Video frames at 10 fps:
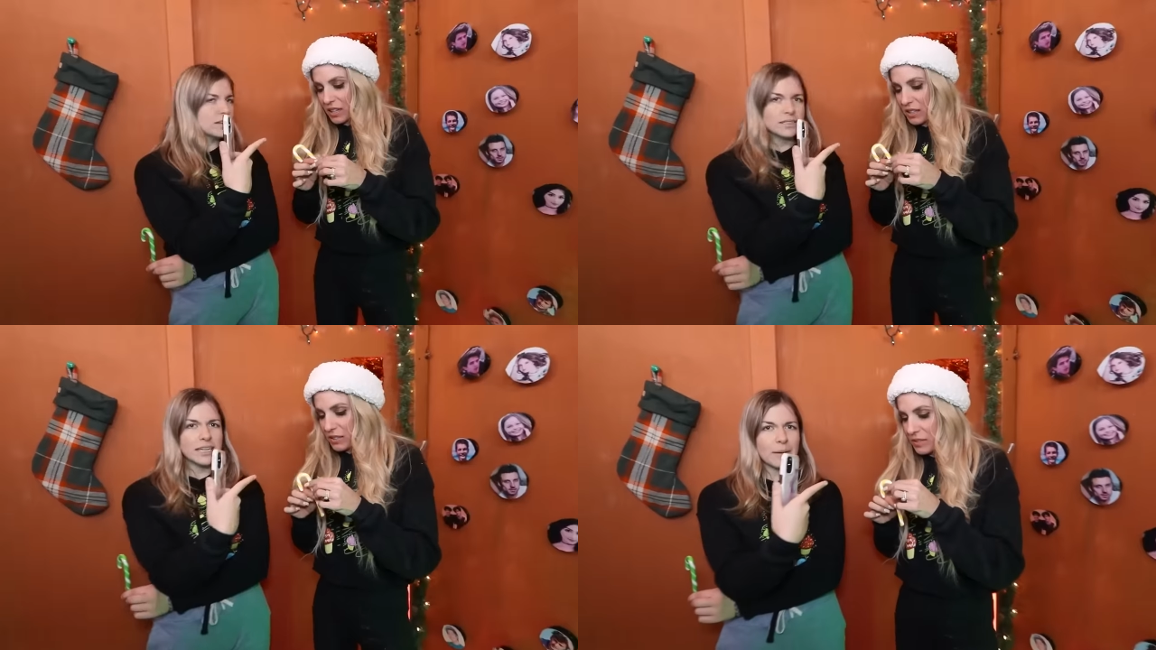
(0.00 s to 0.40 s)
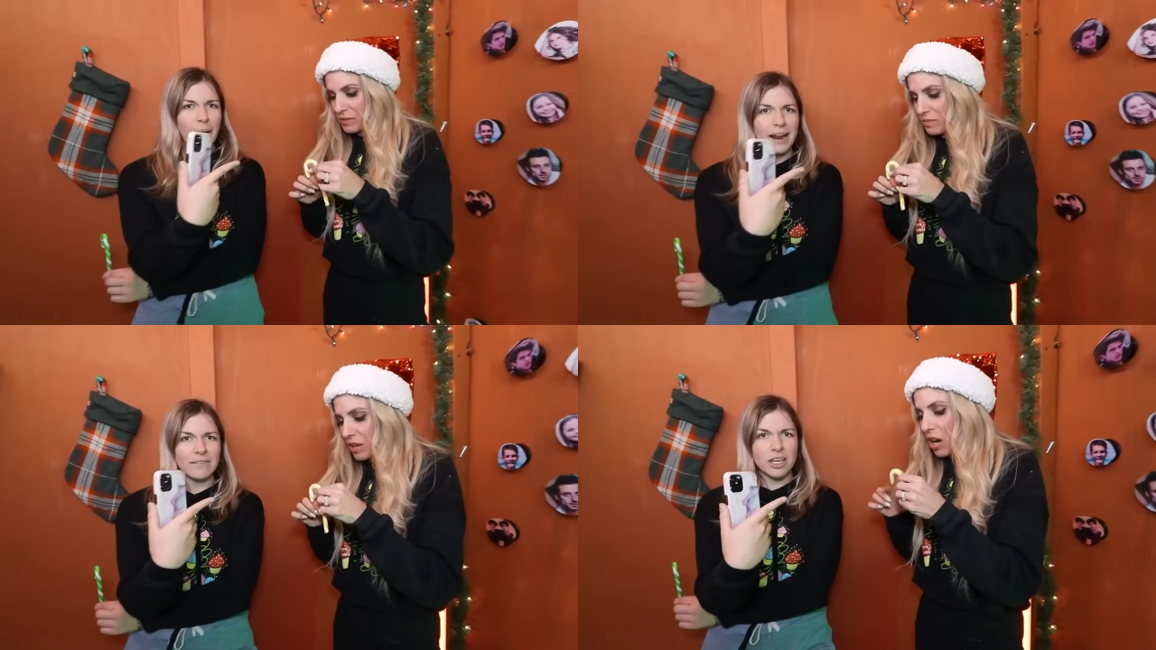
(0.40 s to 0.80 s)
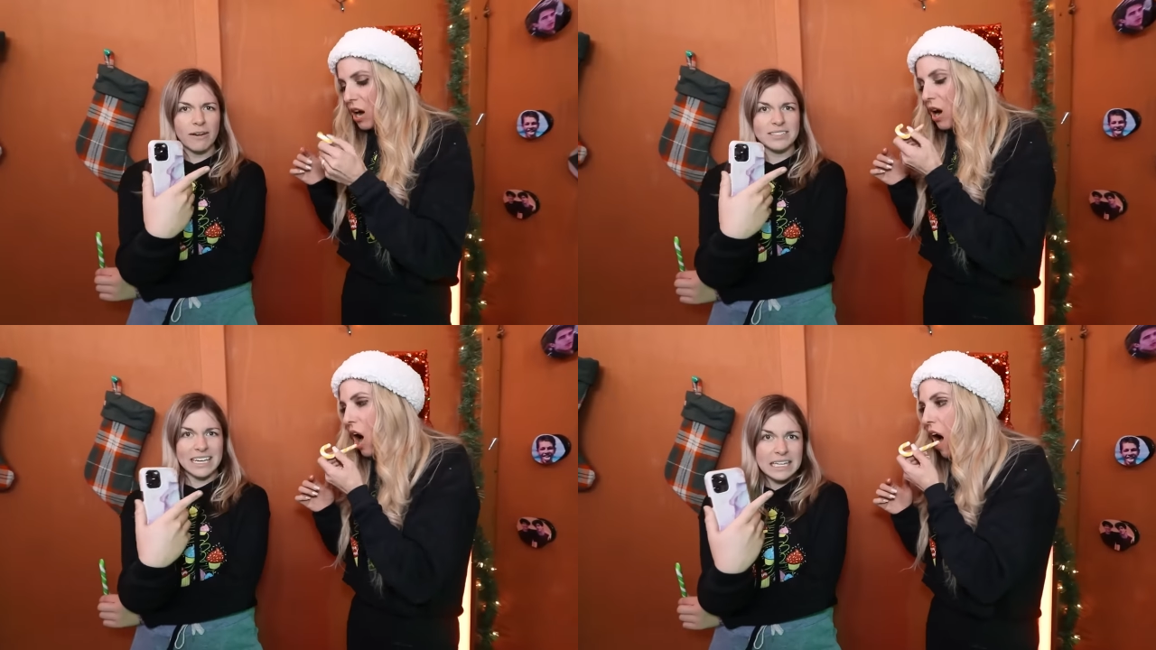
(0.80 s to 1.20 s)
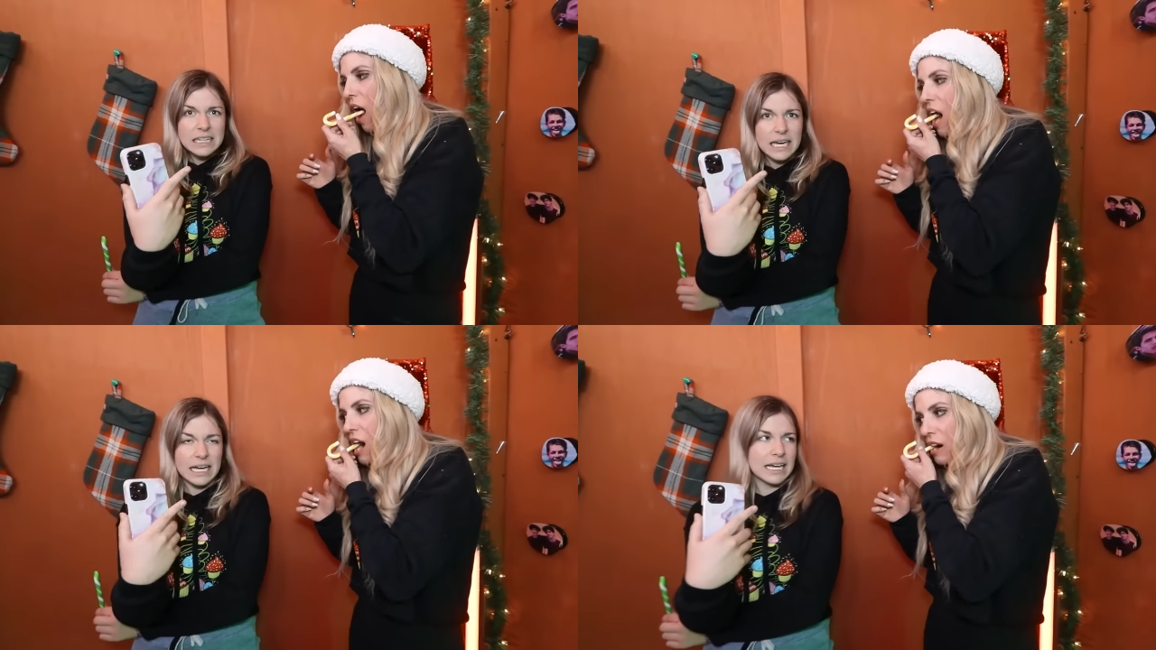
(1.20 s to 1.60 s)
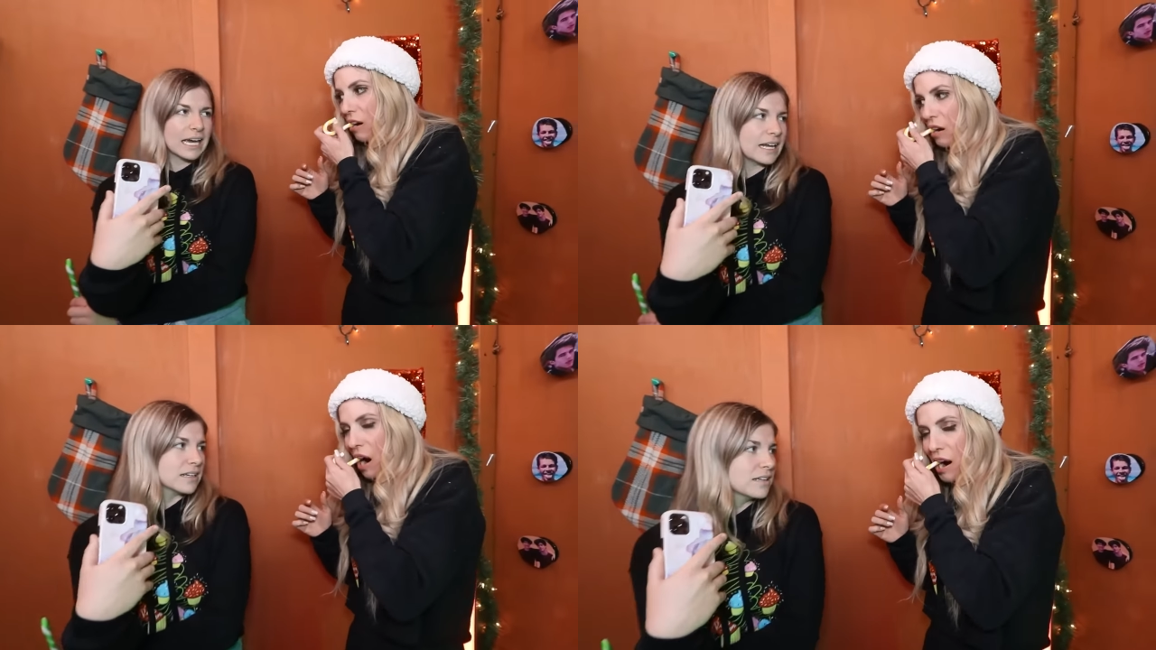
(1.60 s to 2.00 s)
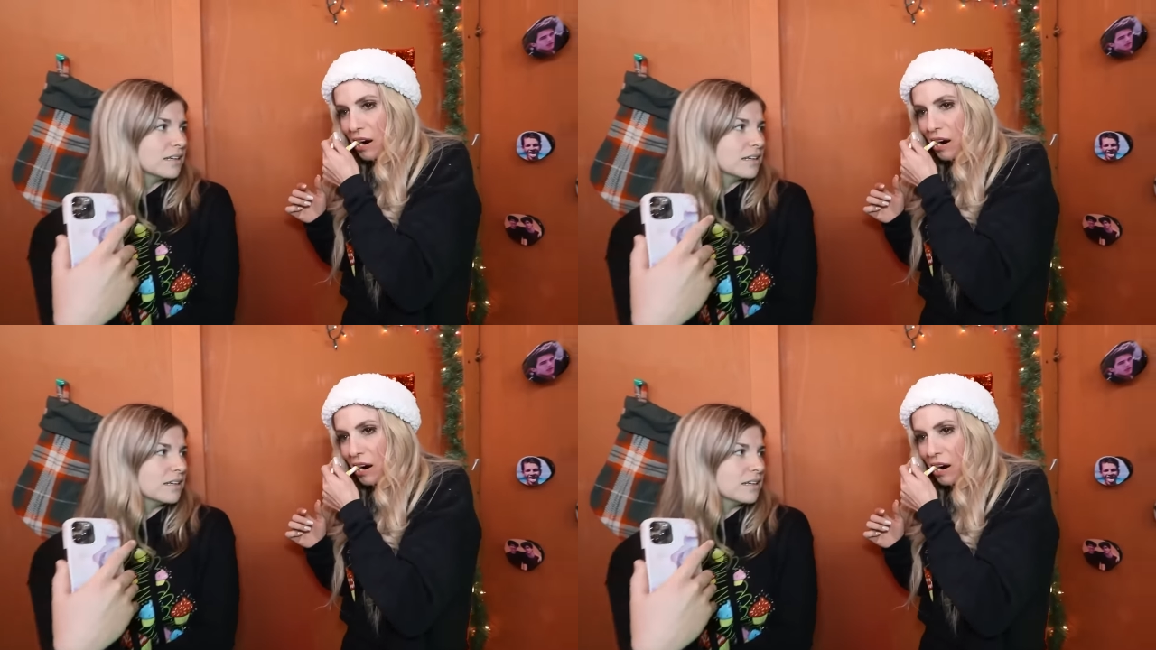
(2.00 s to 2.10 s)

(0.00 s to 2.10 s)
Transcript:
Speaker 1: didn't take a bite of it. You oh. eat the candy cane. Uh,